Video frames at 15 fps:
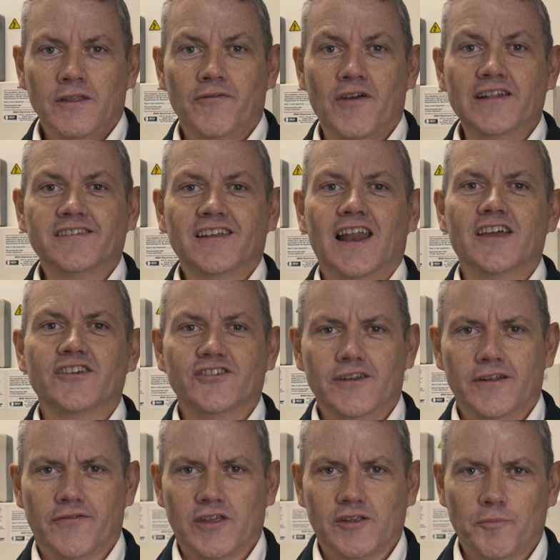The
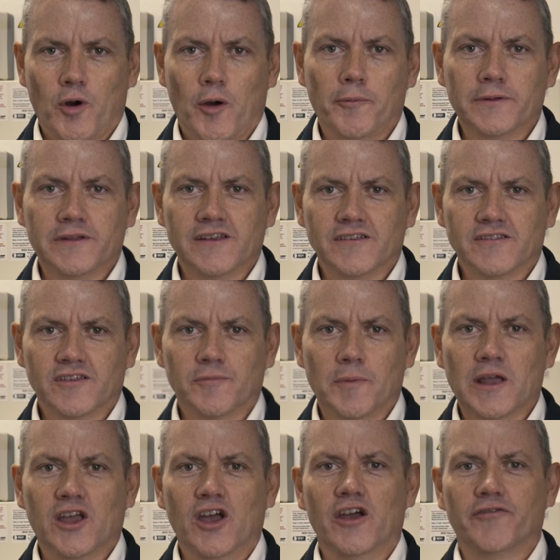ventilation of these properties has
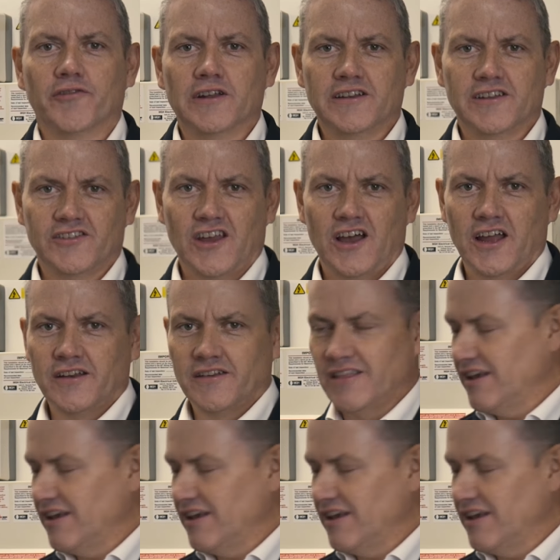been carefully designed.